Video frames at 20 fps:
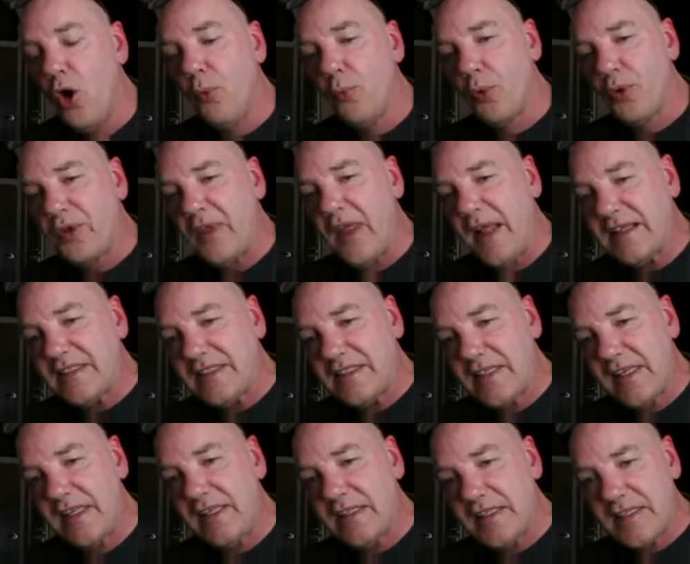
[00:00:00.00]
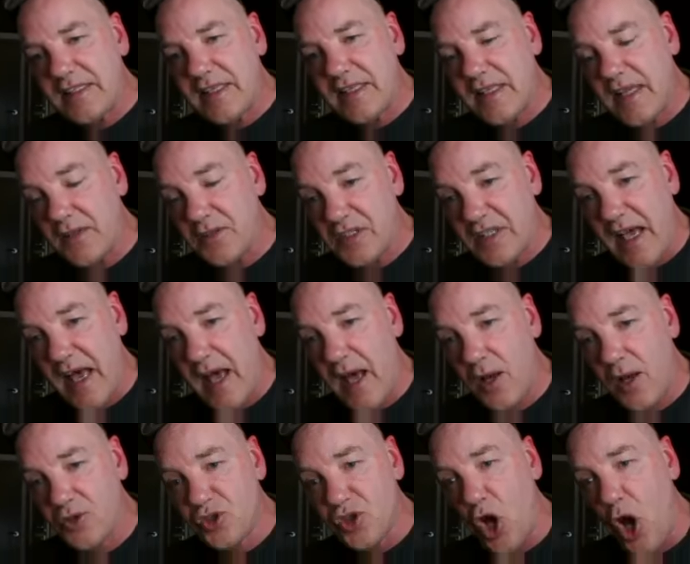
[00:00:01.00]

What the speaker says: But that still sounds